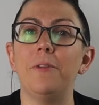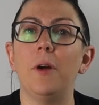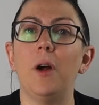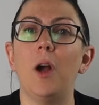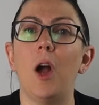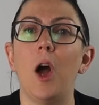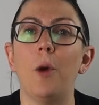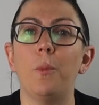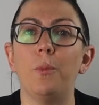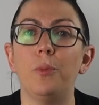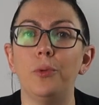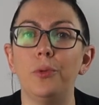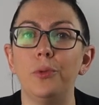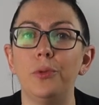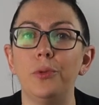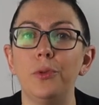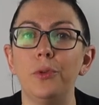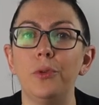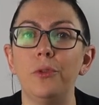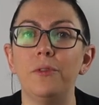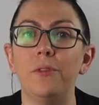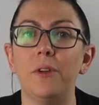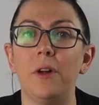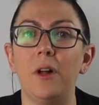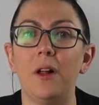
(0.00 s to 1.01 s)
for
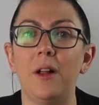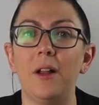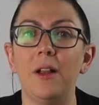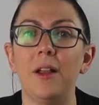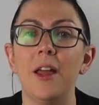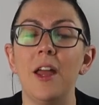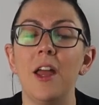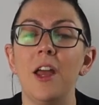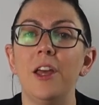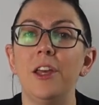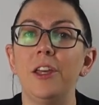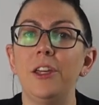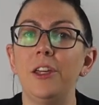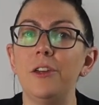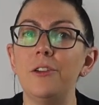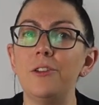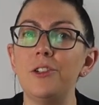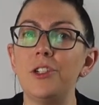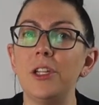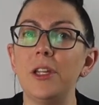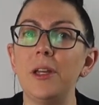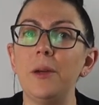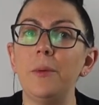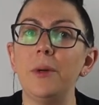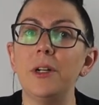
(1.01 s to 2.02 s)
approval.
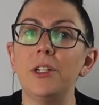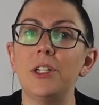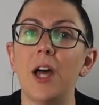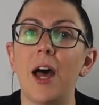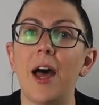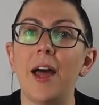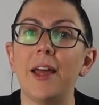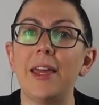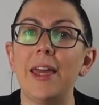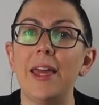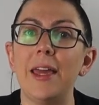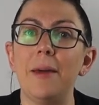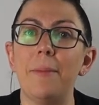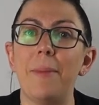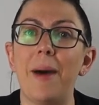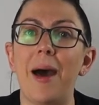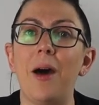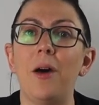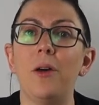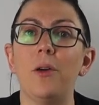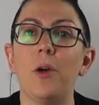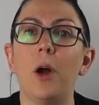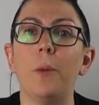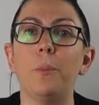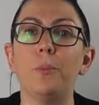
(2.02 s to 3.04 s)
Usually we're talking
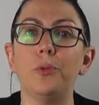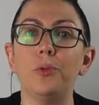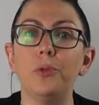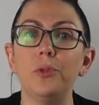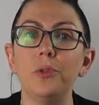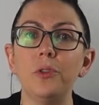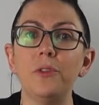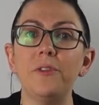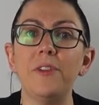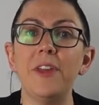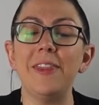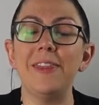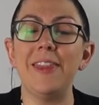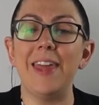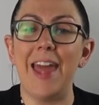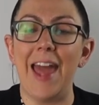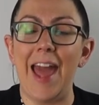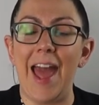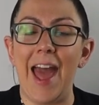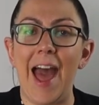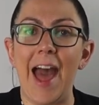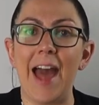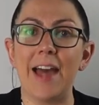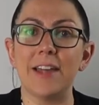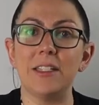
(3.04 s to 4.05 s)
about approving the
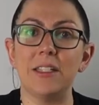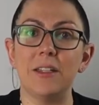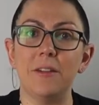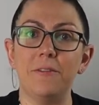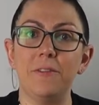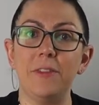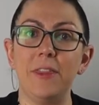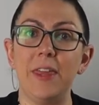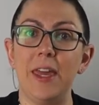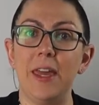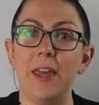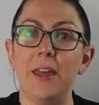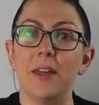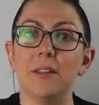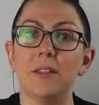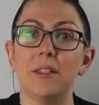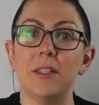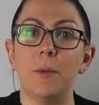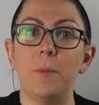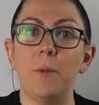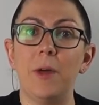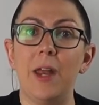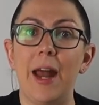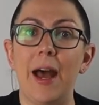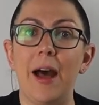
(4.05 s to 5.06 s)
acts of the
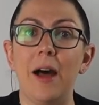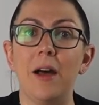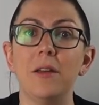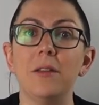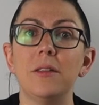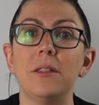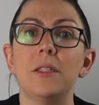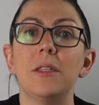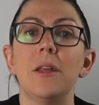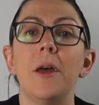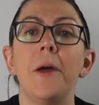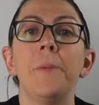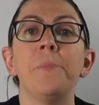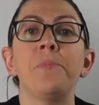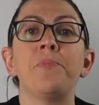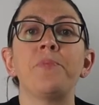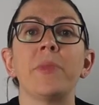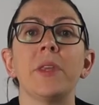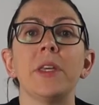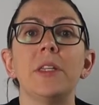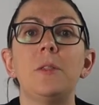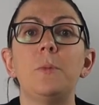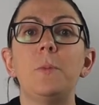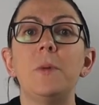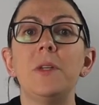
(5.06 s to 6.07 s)
someone else,
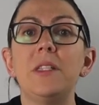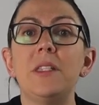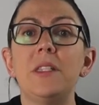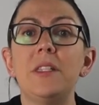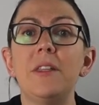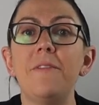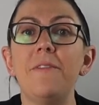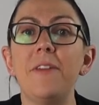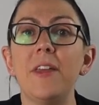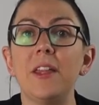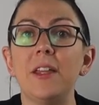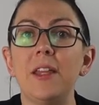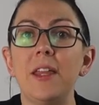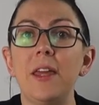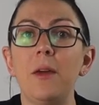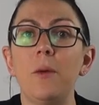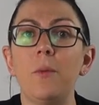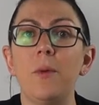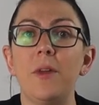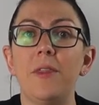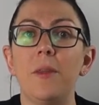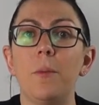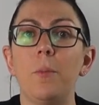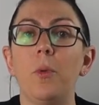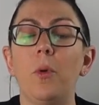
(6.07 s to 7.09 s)
specifically
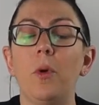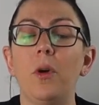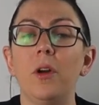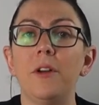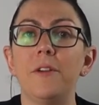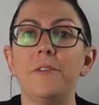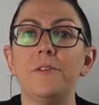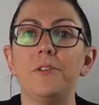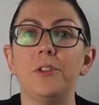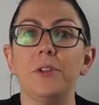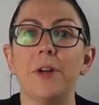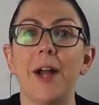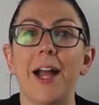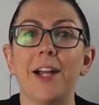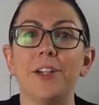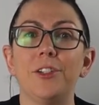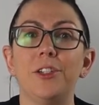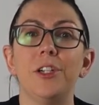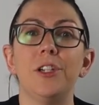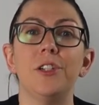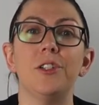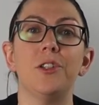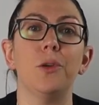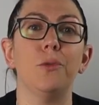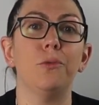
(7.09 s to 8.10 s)
when the board of
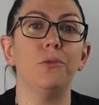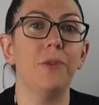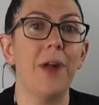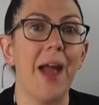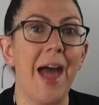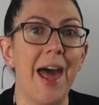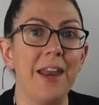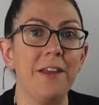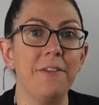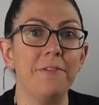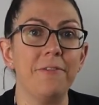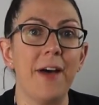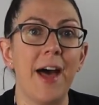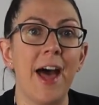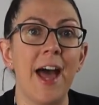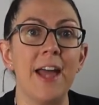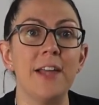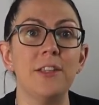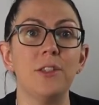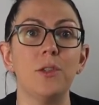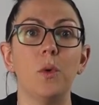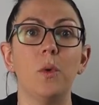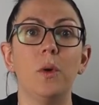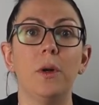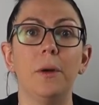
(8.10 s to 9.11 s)
directors
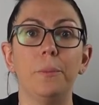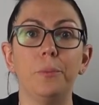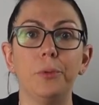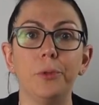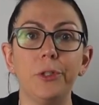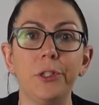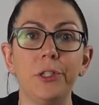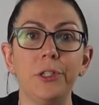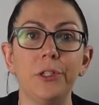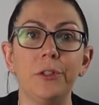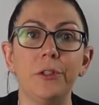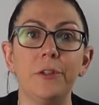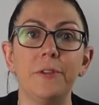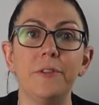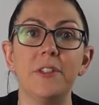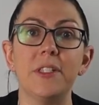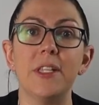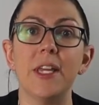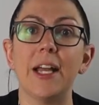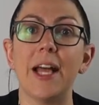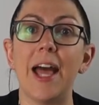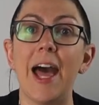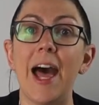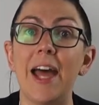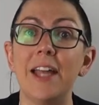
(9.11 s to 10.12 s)
ratifies or approves
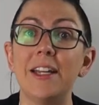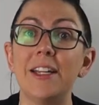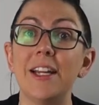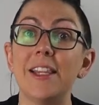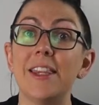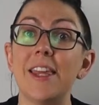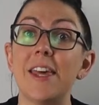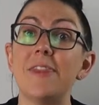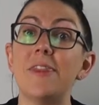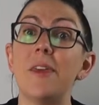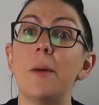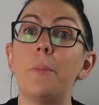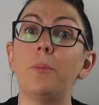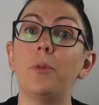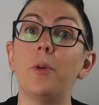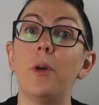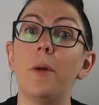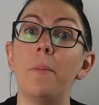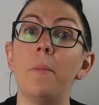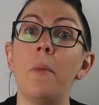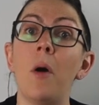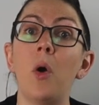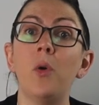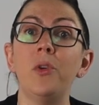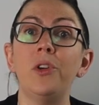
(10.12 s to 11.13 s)
conduct that the
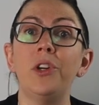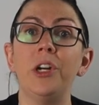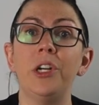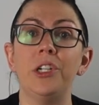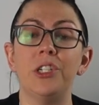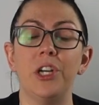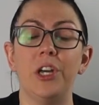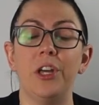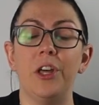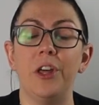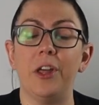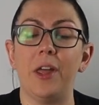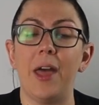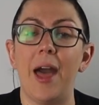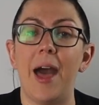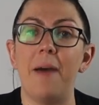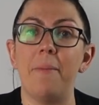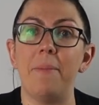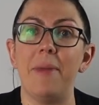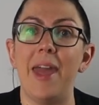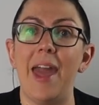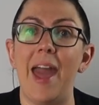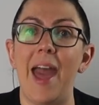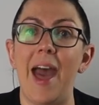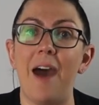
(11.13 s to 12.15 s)
promoter took on
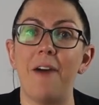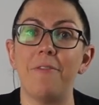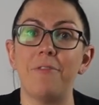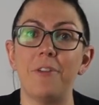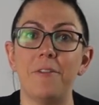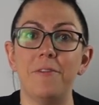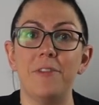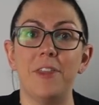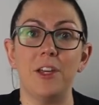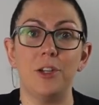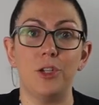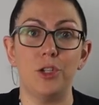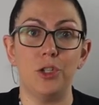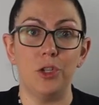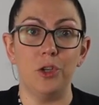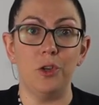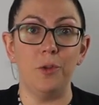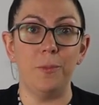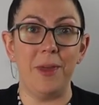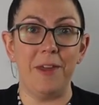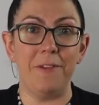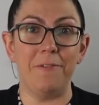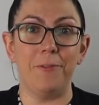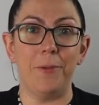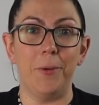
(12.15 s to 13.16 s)
behalf of the to
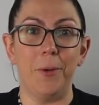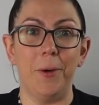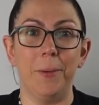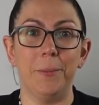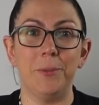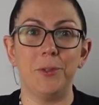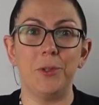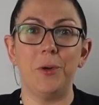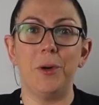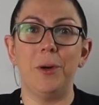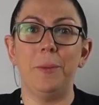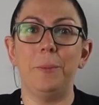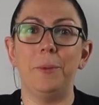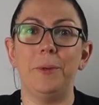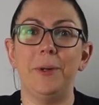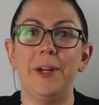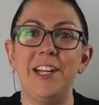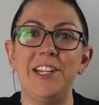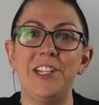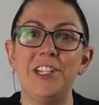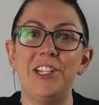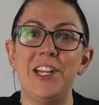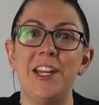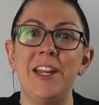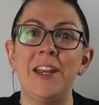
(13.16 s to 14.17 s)
be formed
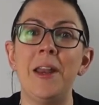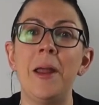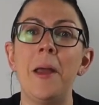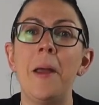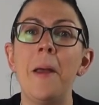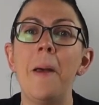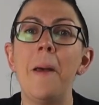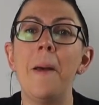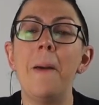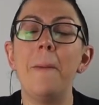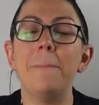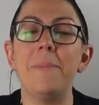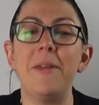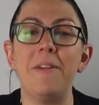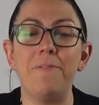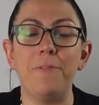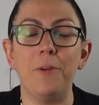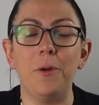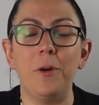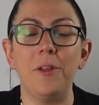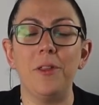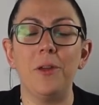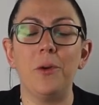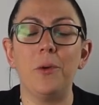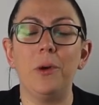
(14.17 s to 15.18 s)
corporation
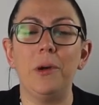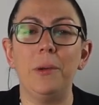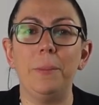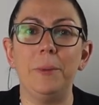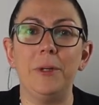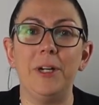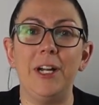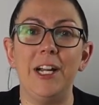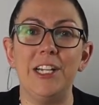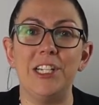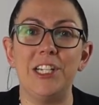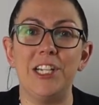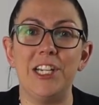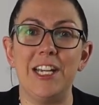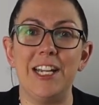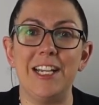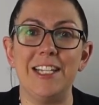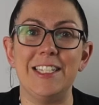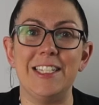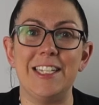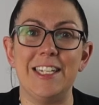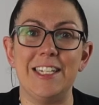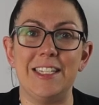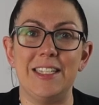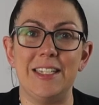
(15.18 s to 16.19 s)
before the corporation
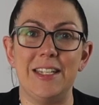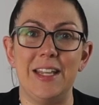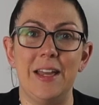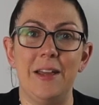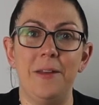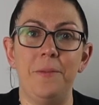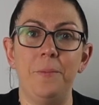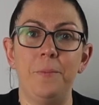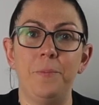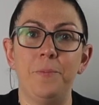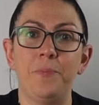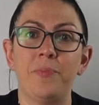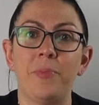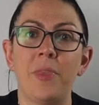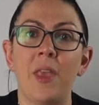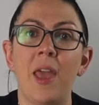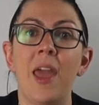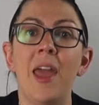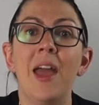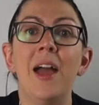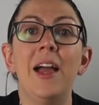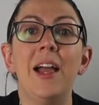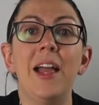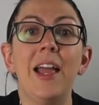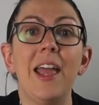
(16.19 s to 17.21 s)
existed.
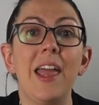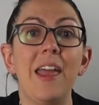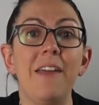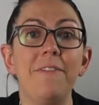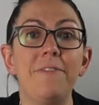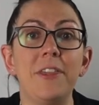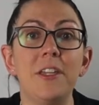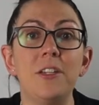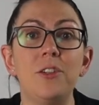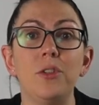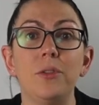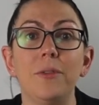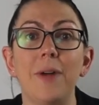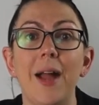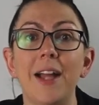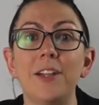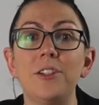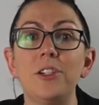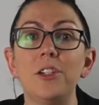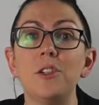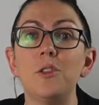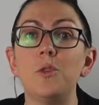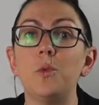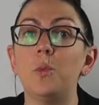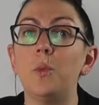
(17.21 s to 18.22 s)
If the
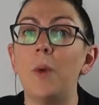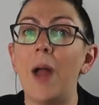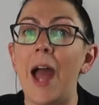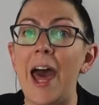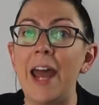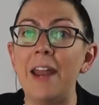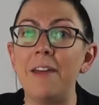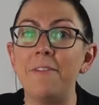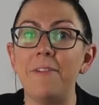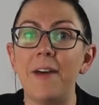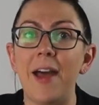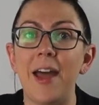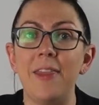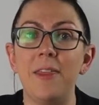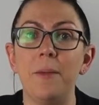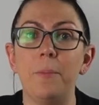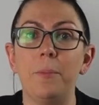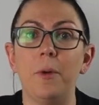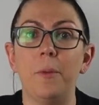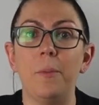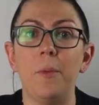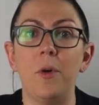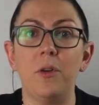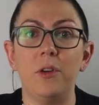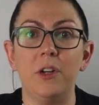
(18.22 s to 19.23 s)
directors ratify the
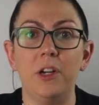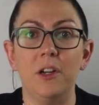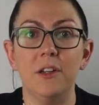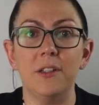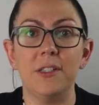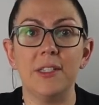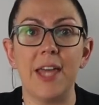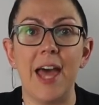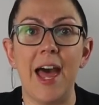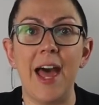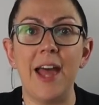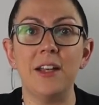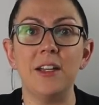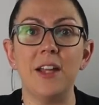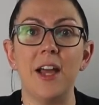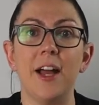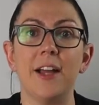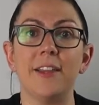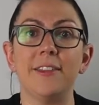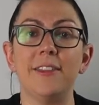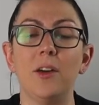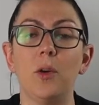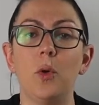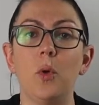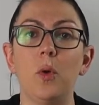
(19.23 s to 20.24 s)
promoter's
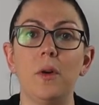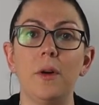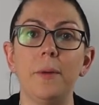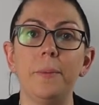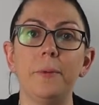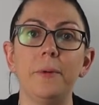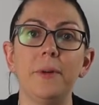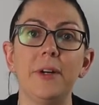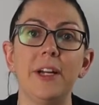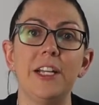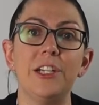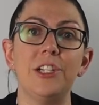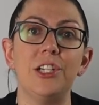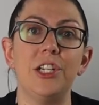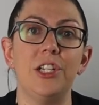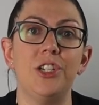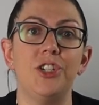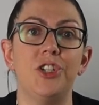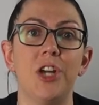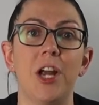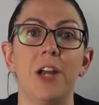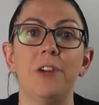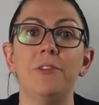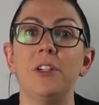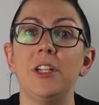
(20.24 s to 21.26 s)
conduct, the corporation
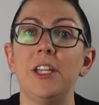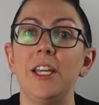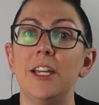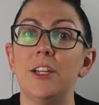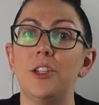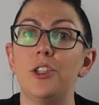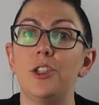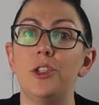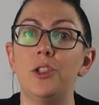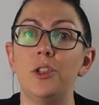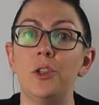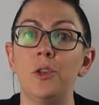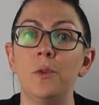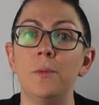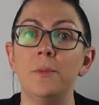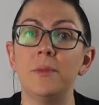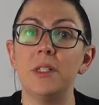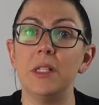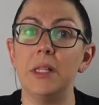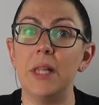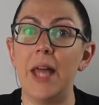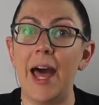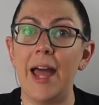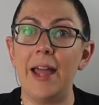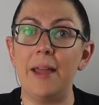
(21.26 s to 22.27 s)
generally
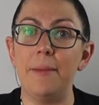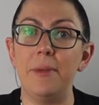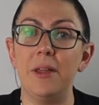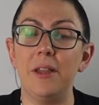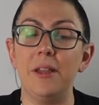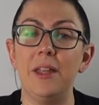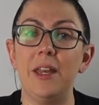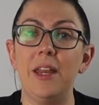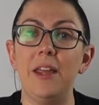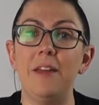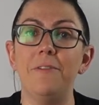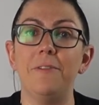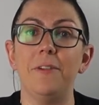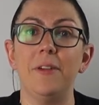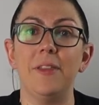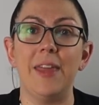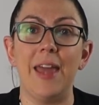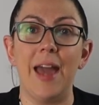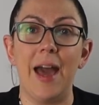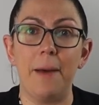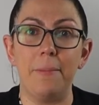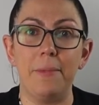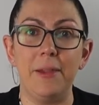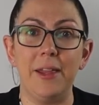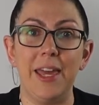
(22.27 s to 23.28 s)
assumes liability for the
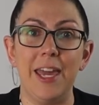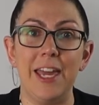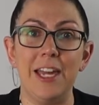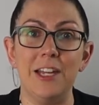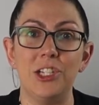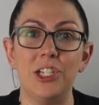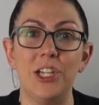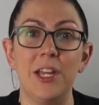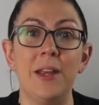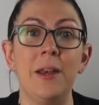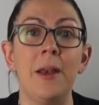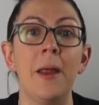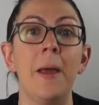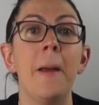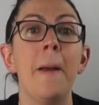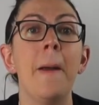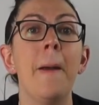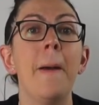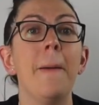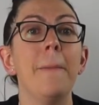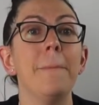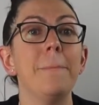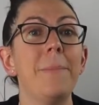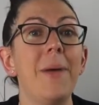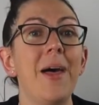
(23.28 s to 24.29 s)
obligation,
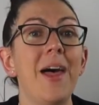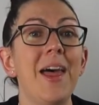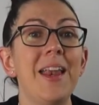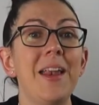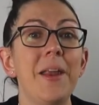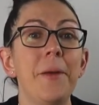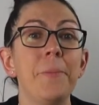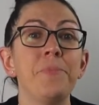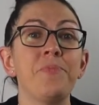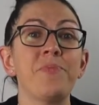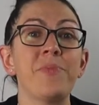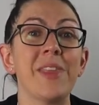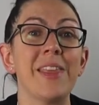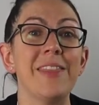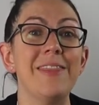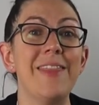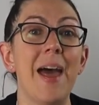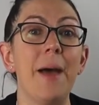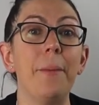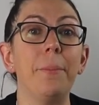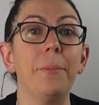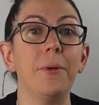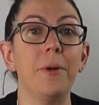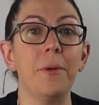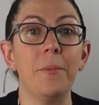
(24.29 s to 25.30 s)
but
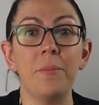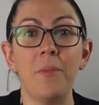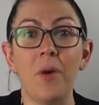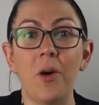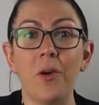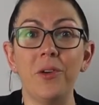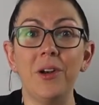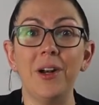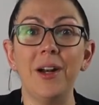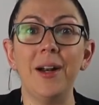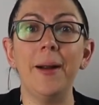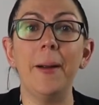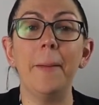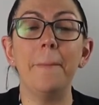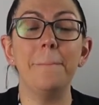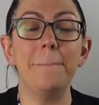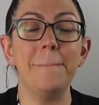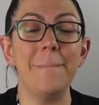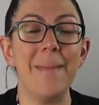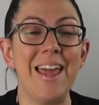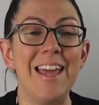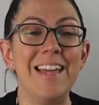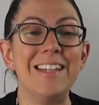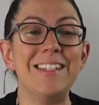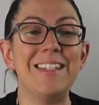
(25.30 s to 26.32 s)
that promoter
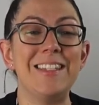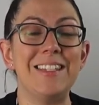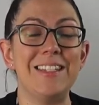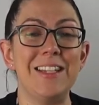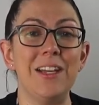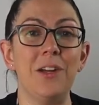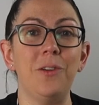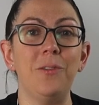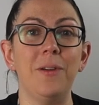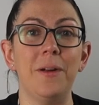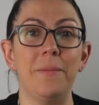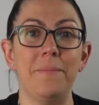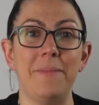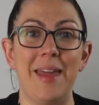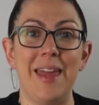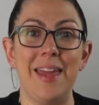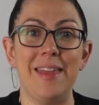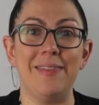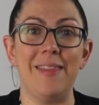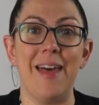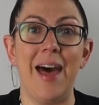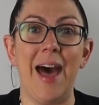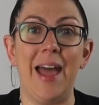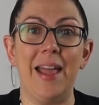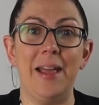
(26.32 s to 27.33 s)
may still
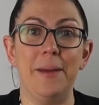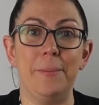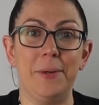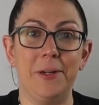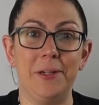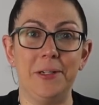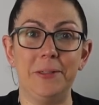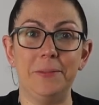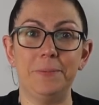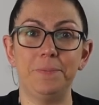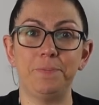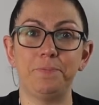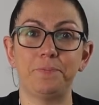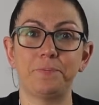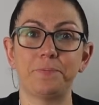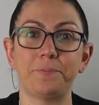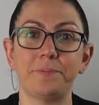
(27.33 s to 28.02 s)
remain liable.